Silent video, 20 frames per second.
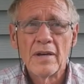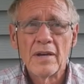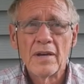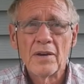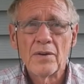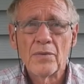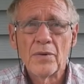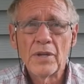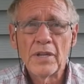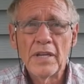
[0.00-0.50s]

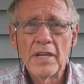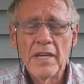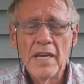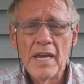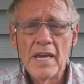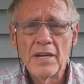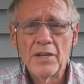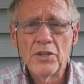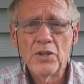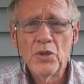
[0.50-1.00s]
really
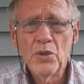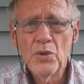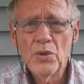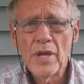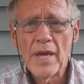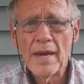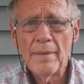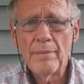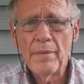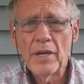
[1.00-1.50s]
can't do
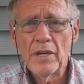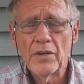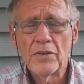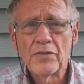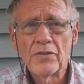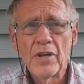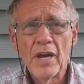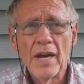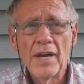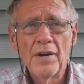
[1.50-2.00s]
that
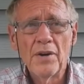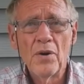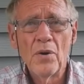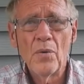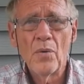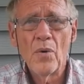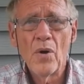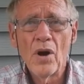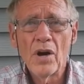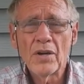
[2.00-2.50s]
because I don't
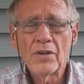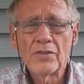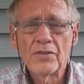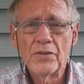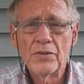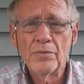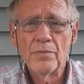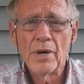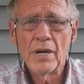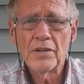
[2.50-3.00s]
walk too
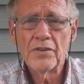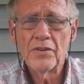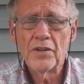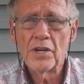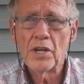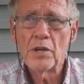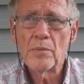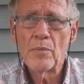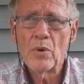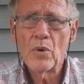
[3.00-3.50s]
much
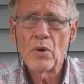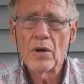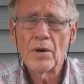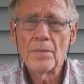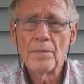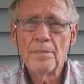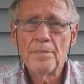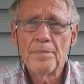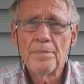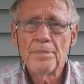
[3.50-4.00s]
anymore.
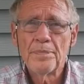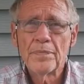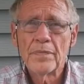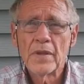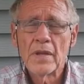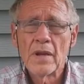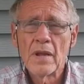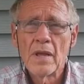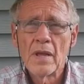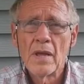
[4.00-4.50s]

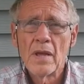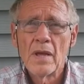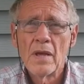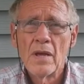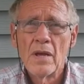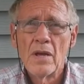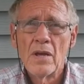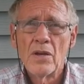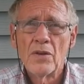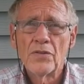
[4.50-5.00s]

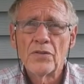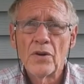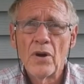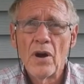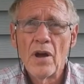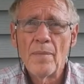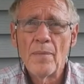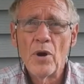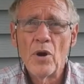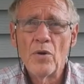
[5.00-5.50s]
So
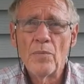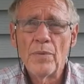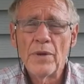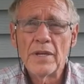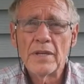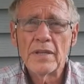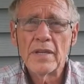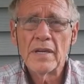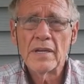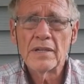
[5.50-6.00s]
I'm
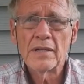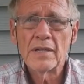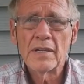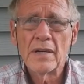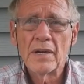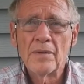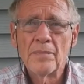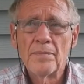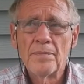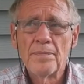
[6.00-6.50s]
hoping that
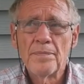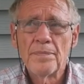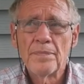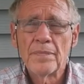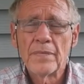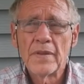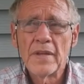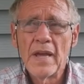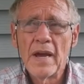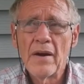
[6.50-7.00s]

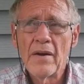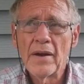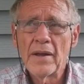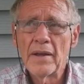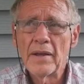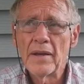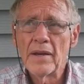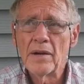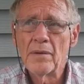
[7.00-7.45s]
now I can get a